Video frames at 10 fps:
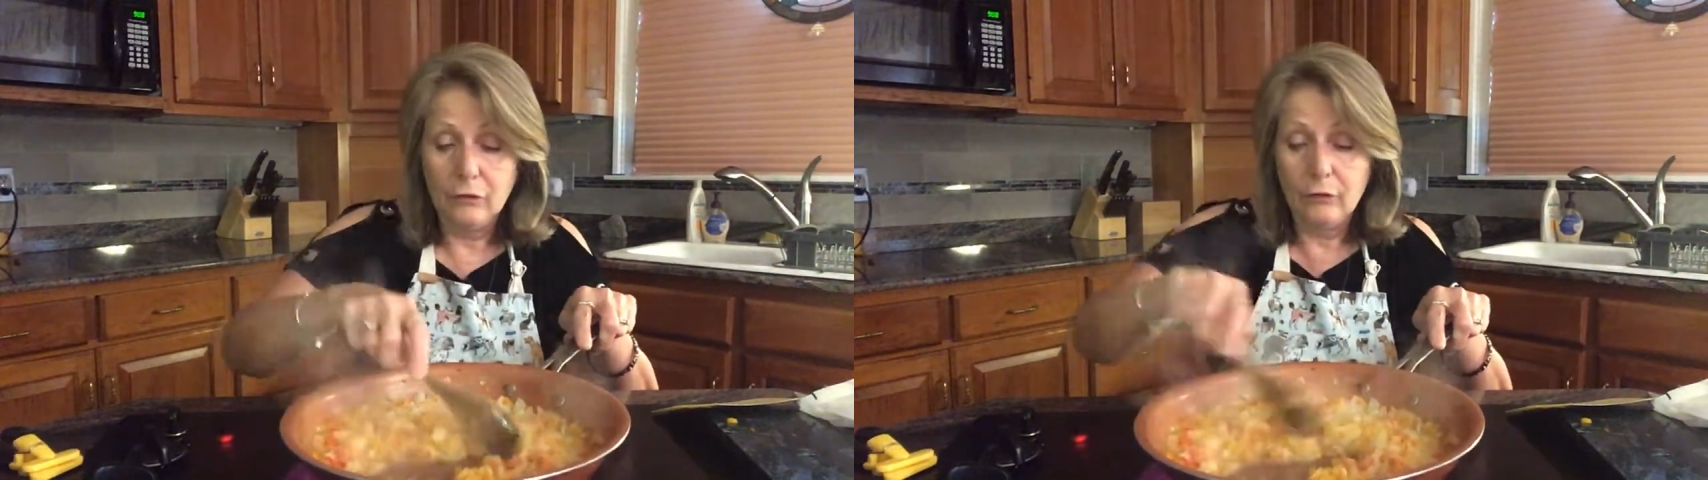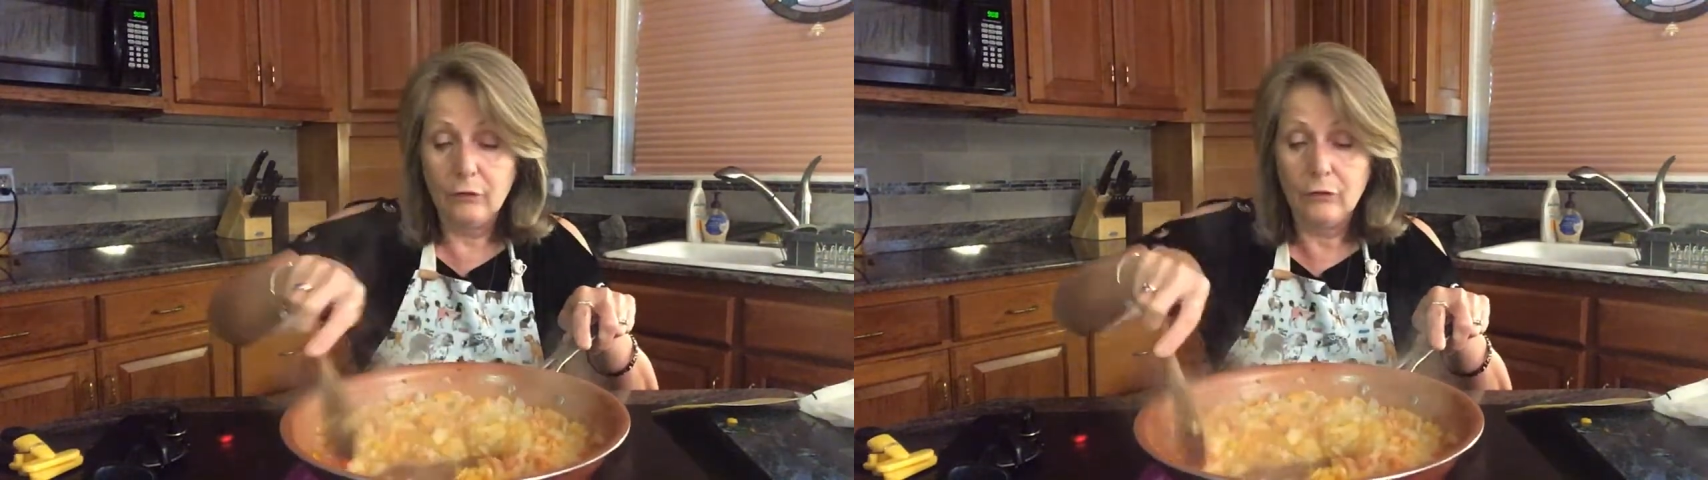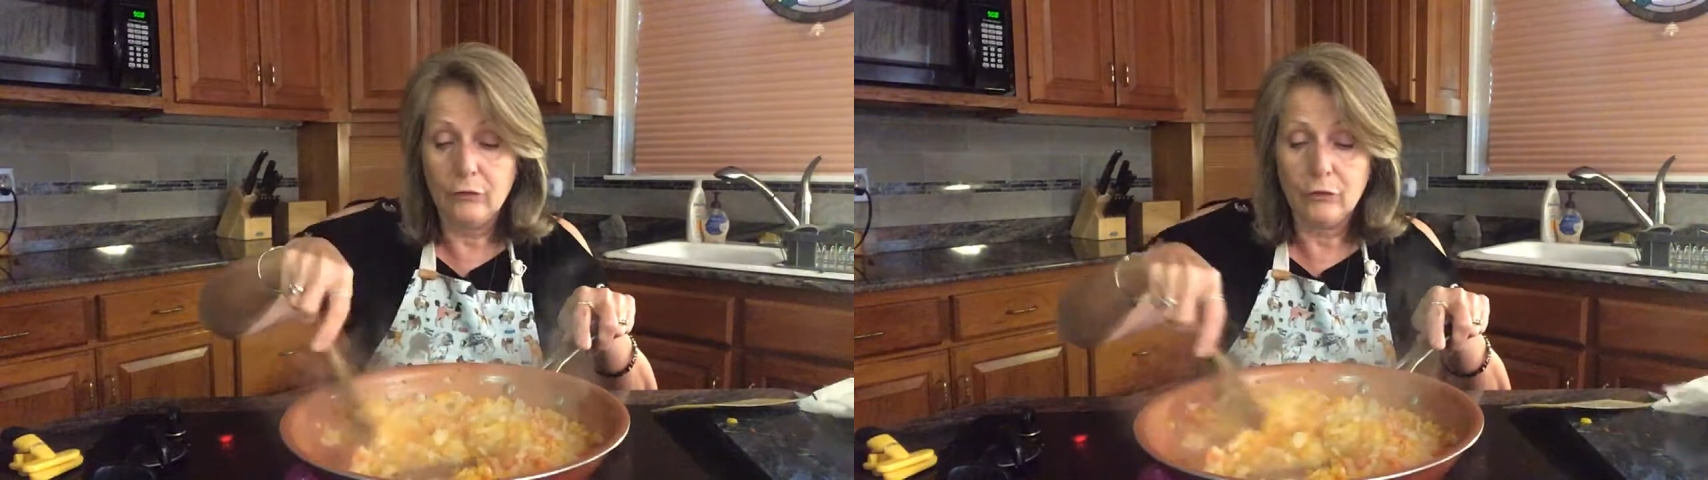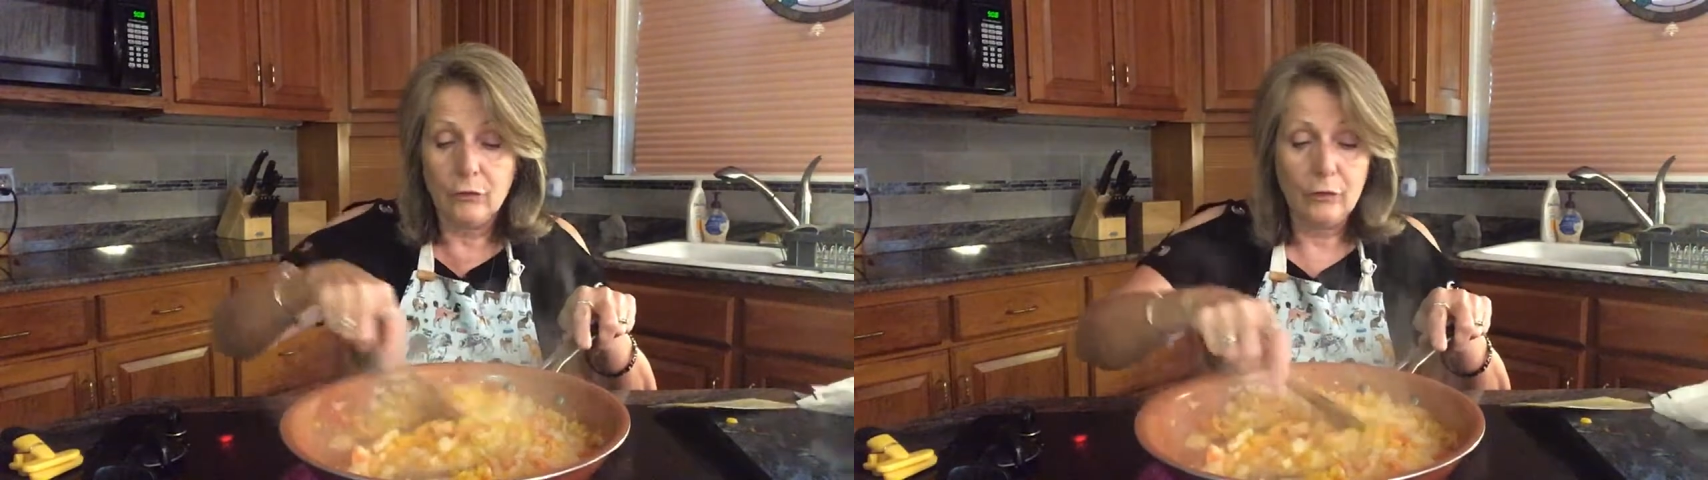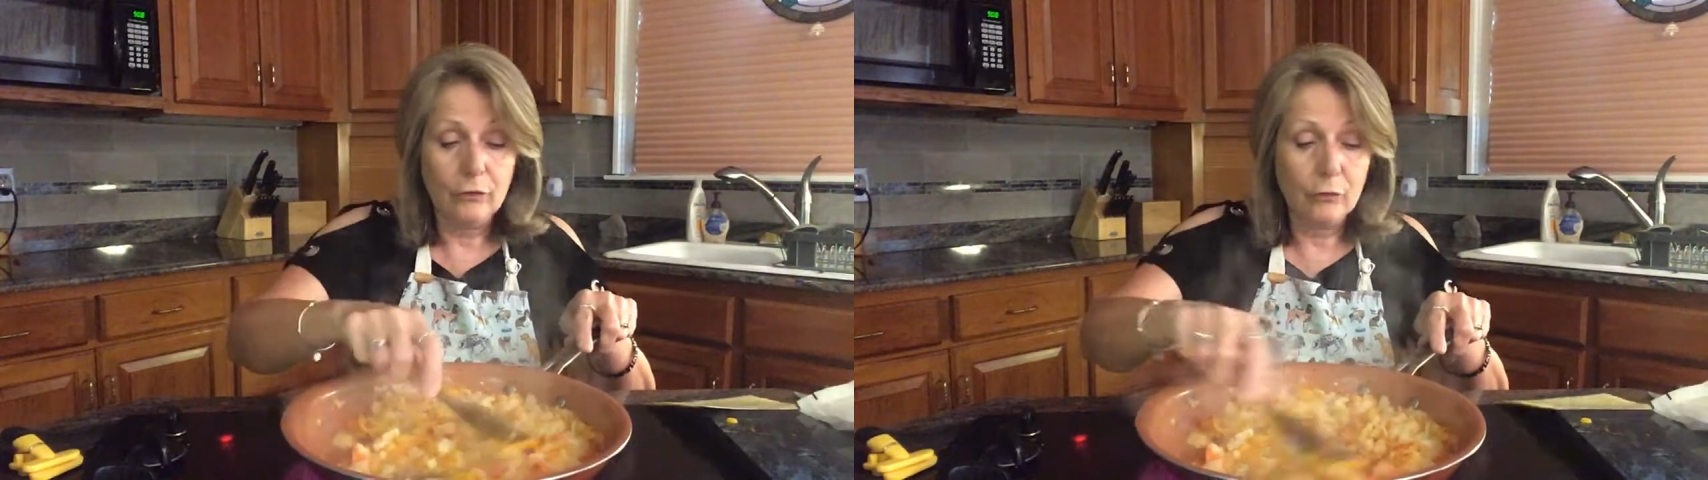just stir
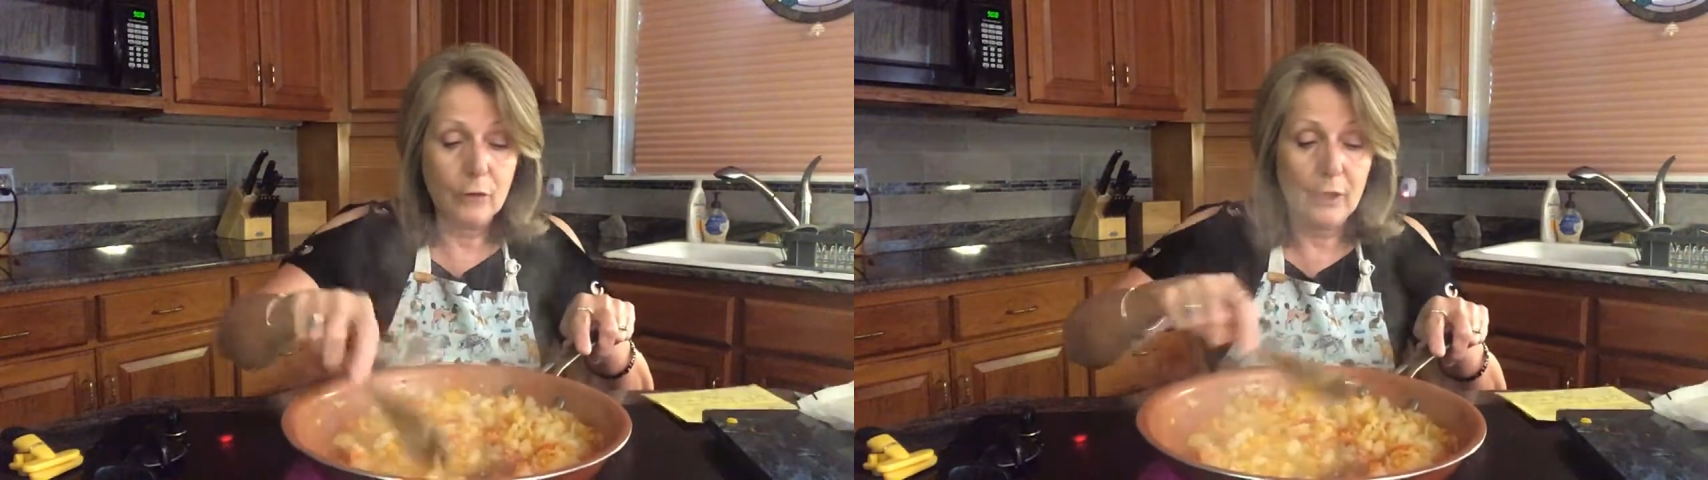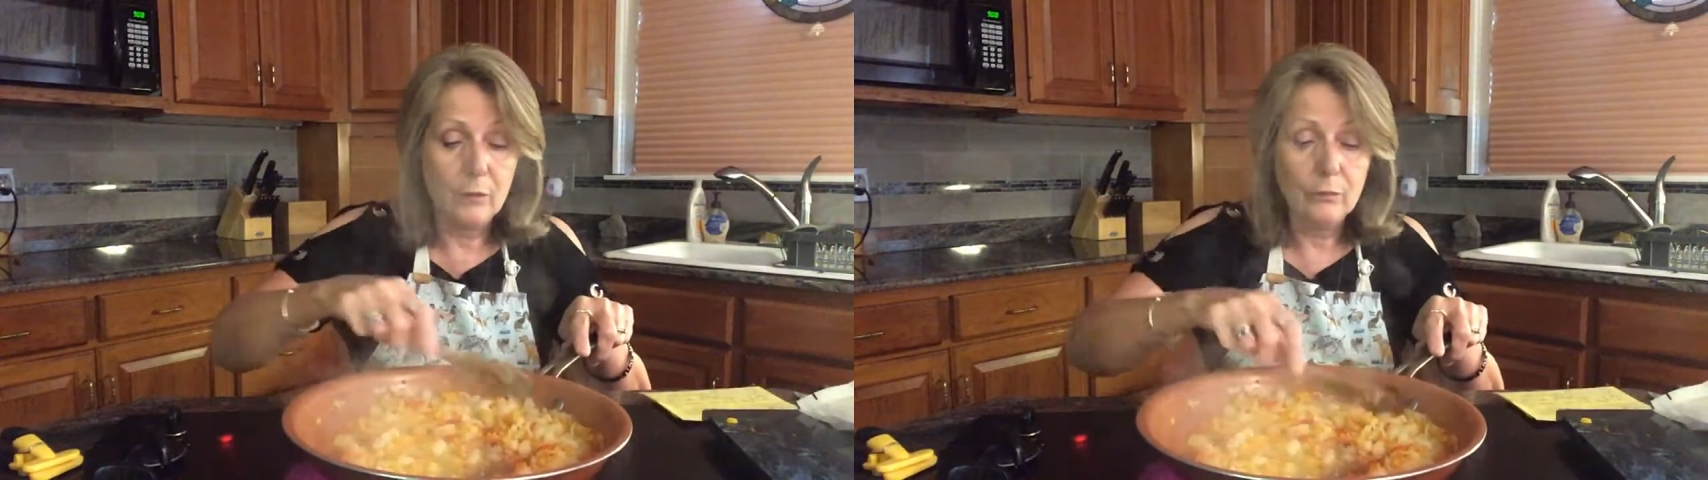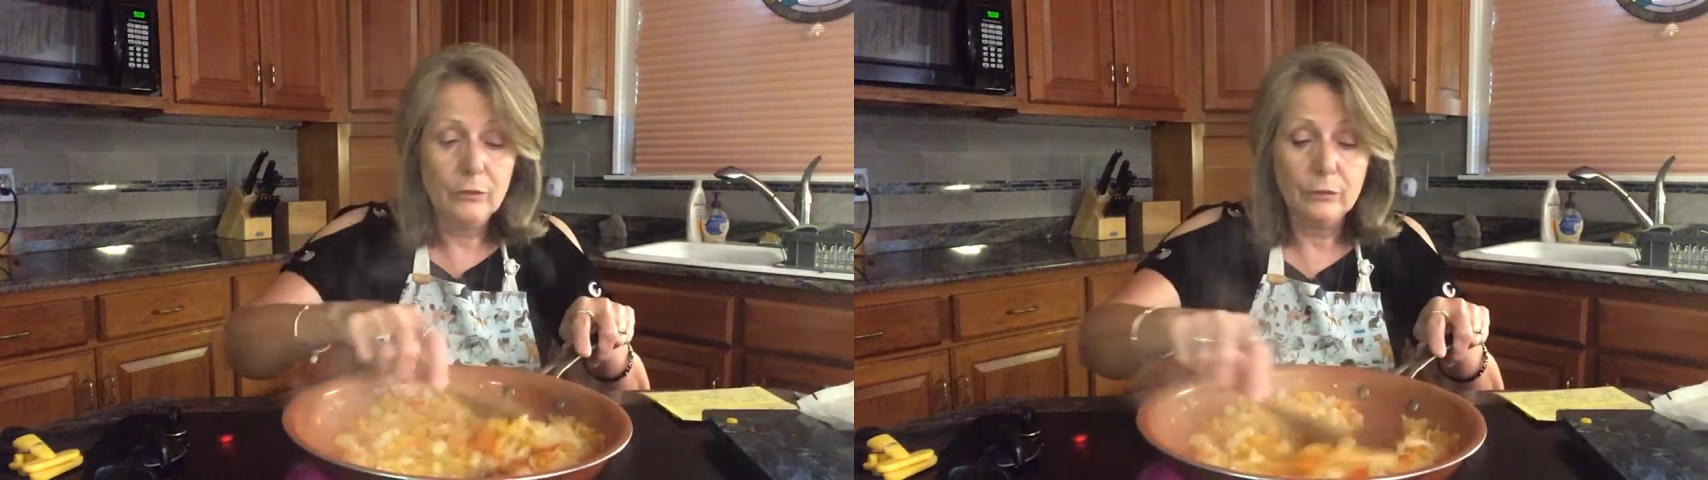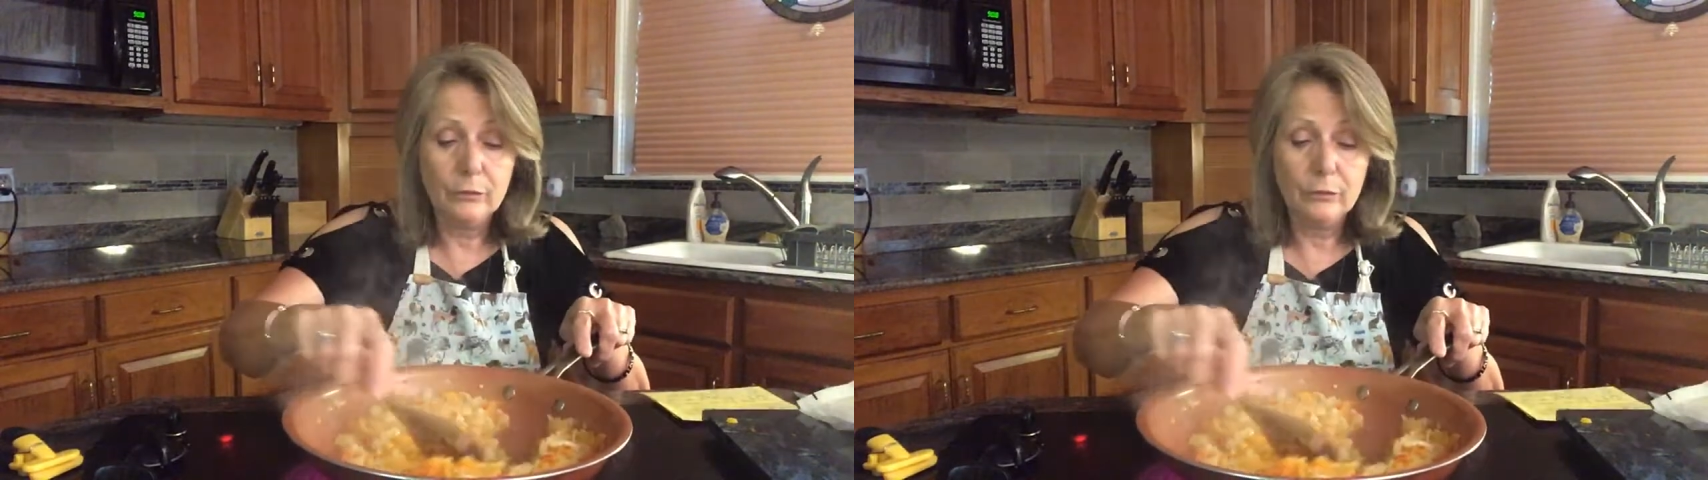this around.